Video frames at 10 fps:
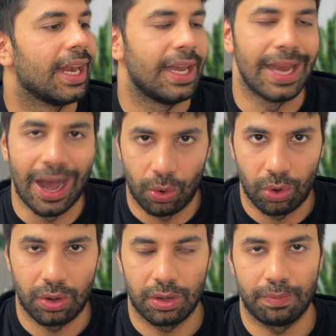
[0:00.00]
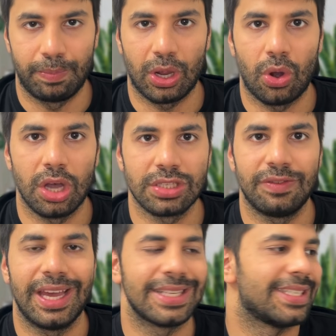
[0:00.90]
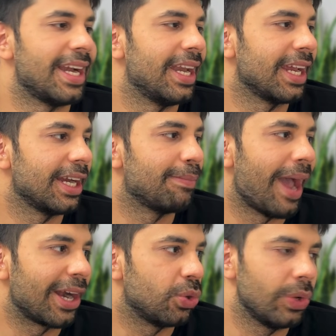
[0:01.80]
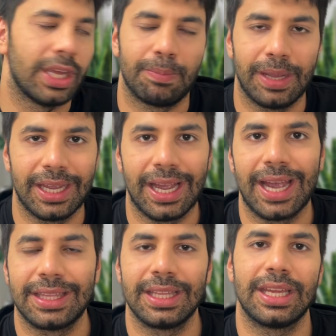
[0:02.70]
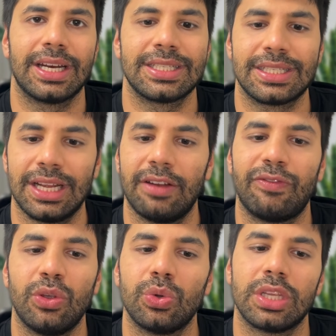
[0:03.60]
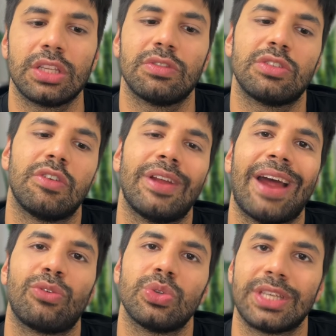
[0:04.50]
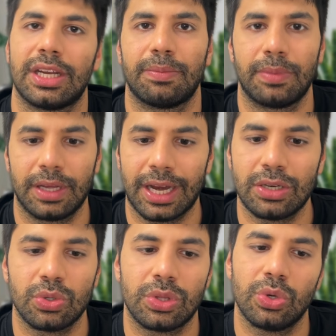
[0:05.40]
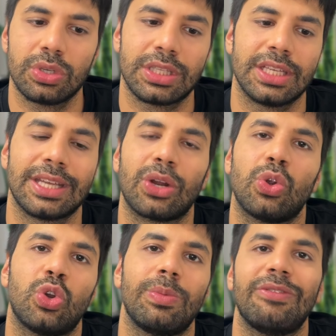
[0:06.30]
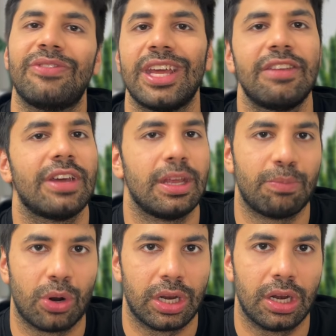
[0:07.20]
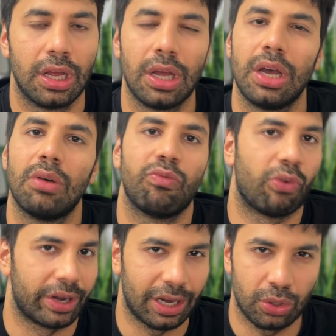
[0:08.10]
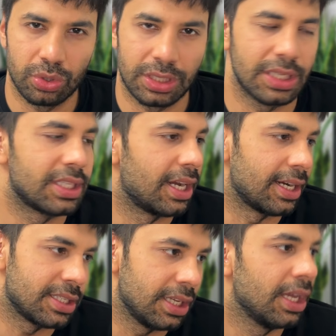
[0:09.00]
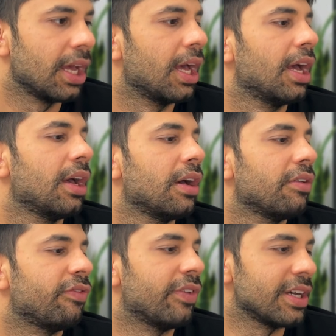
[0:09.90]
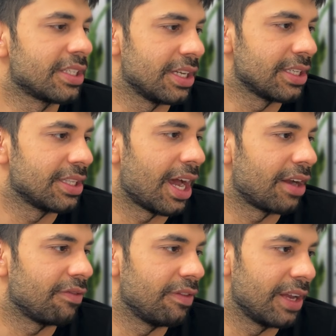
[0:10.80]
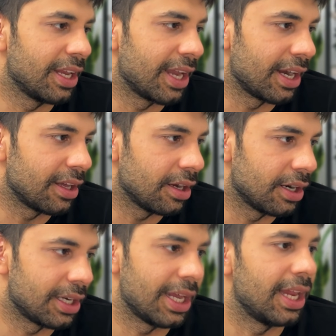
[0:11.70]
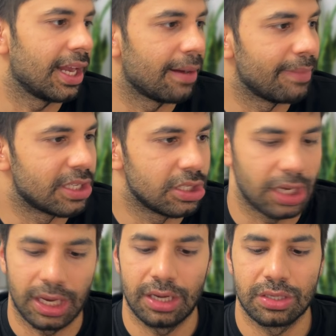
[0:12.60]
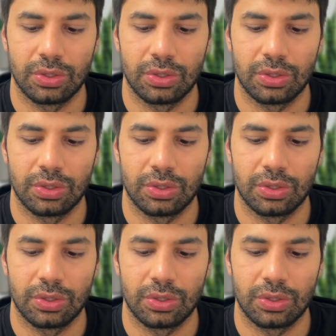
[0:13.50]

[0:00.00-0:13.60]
Now, because we are sending it back to API, I think there are still few things which we will have to set up, right? So those things are going to be very, very important. What are those things? Let's see. First is that we will get a Telegram message again.